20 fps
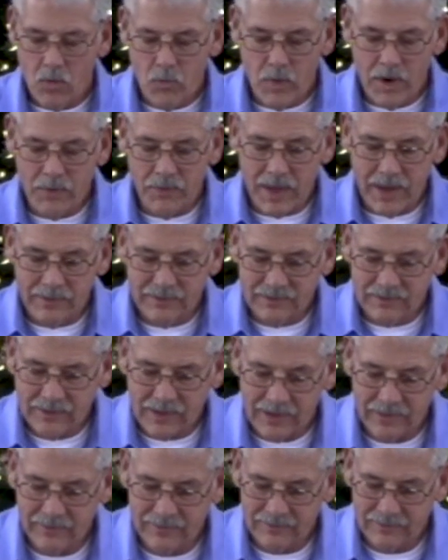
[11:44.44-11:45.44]
When they
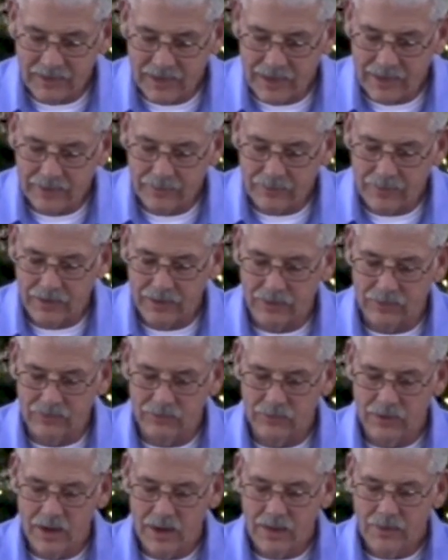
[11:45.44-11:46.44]
had seen
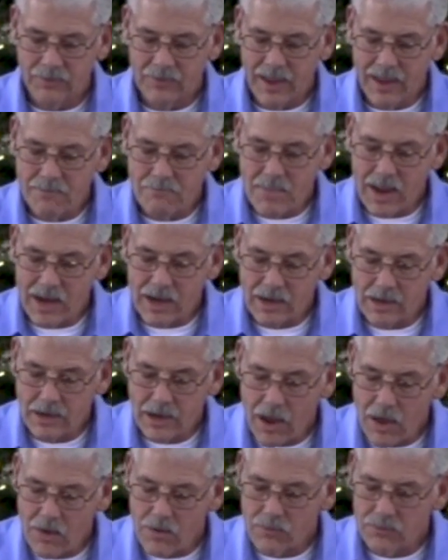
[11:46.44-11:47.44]
this, they made
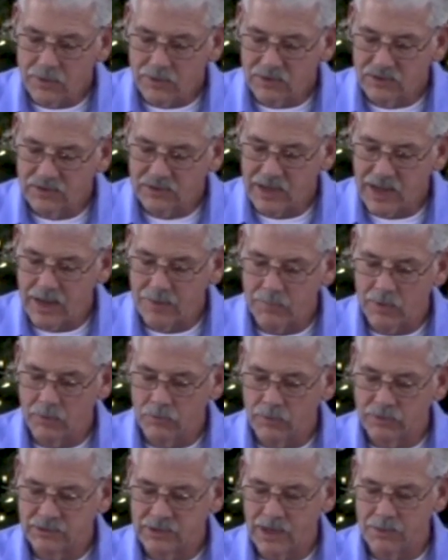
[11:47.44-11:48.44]
known the
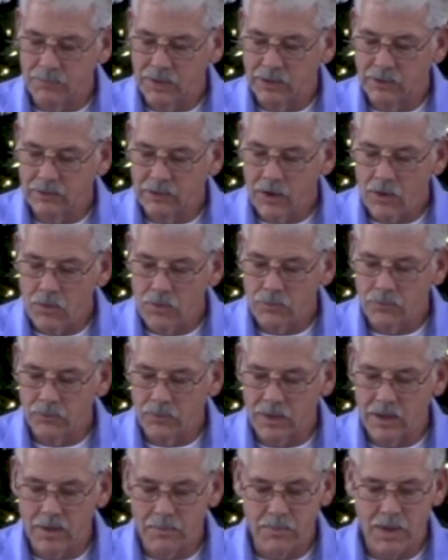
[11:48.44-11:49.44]
statement which had been
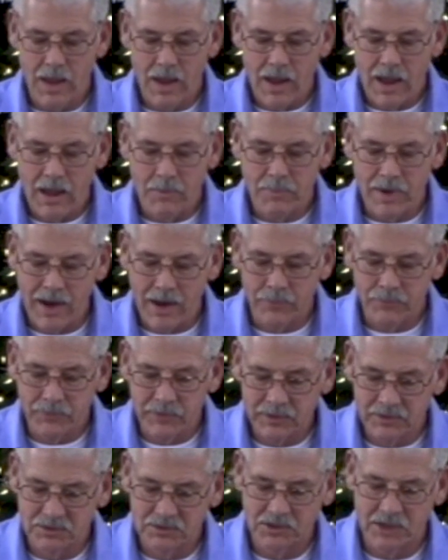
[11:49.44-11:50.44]
told them about
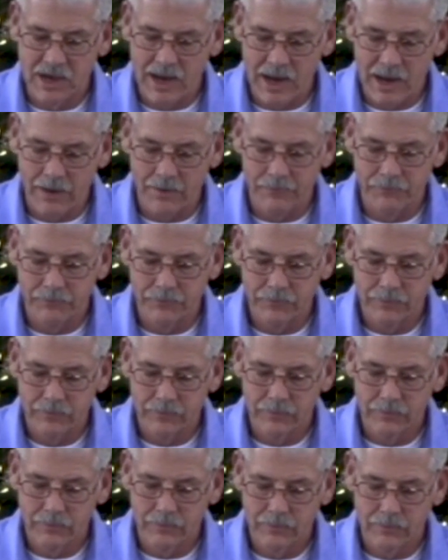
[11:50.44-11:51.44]
this child.
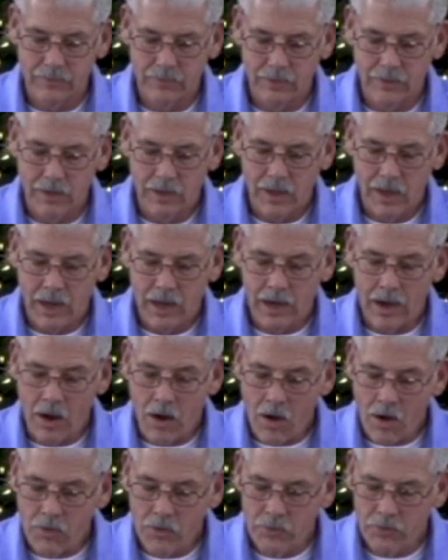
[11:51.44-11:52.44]
And
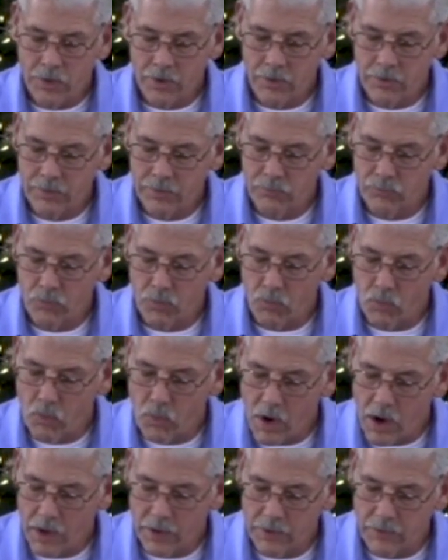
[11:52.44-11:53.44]
all who heard it were
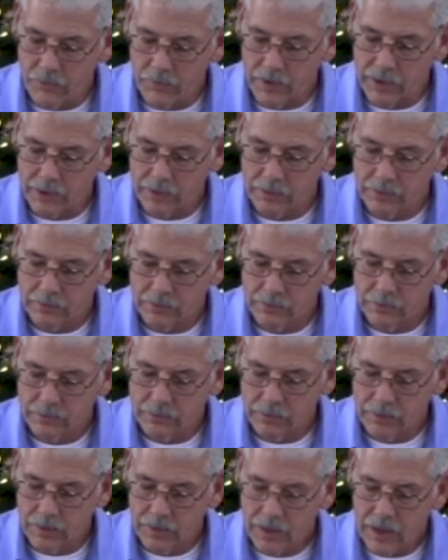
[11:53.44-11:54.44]
wondering
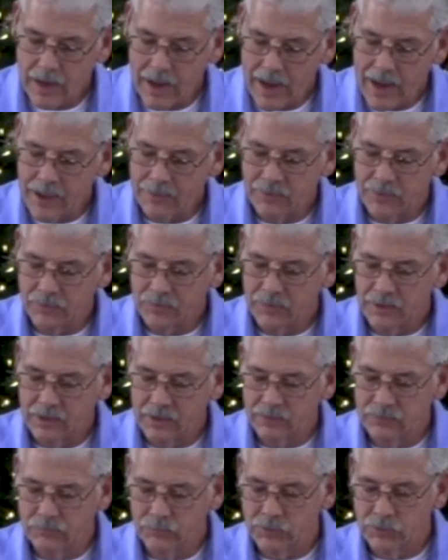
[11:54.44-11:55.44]
at the
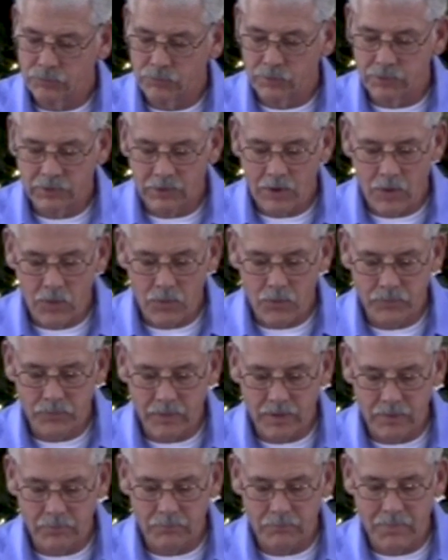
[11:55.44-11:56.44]
things which were told
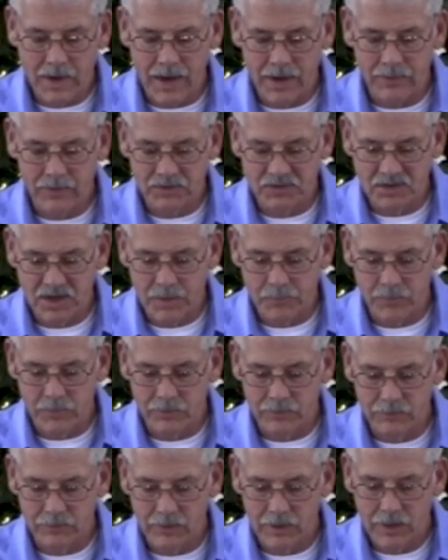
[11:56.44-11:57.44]
them by the
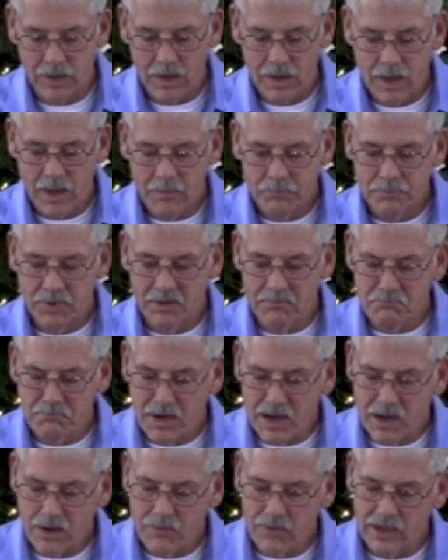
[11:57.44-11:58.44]
shepherds. But
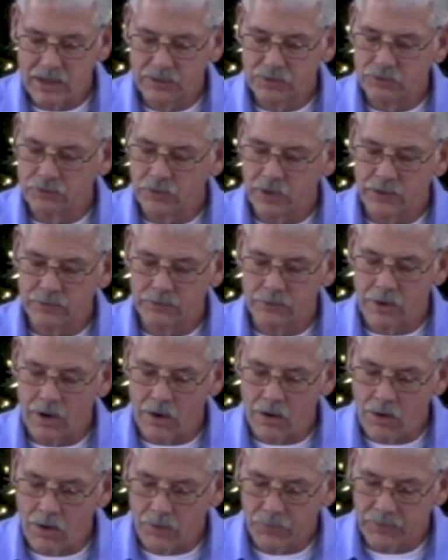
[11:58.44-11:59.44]
Mary treasured
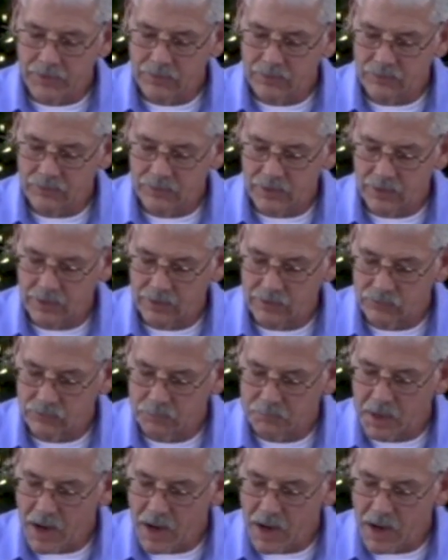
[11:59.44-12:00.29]
all these things,